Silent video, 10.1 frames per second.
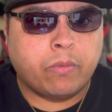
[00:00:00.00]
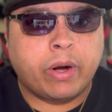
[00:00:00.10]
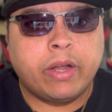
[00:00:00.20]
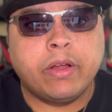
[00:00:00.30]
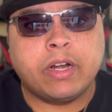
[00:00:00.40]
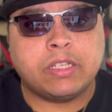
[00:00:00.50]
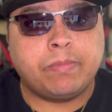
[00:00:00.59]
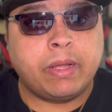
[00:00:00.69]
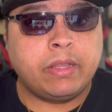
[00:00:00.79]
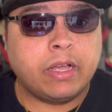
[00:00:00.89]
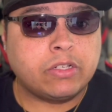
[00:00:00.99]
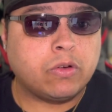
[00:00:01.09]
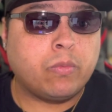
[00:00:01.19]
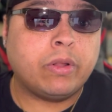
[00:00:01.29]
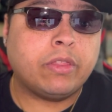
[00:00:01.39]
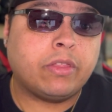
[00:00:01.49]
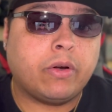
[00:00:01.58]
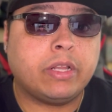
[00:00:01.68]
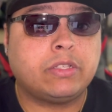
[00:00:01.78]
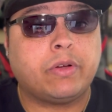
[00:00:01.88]
Why are you going to spend the extra
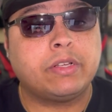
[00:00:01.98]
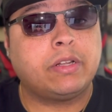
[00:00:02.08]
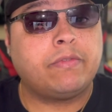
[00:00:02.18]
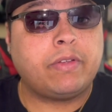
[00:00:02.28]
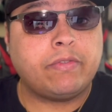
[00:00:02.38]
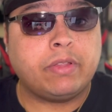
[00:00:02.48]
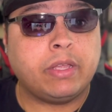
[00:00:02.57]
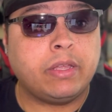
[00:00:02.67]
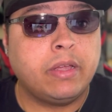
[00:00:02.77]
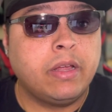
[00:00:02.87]
$130 to $150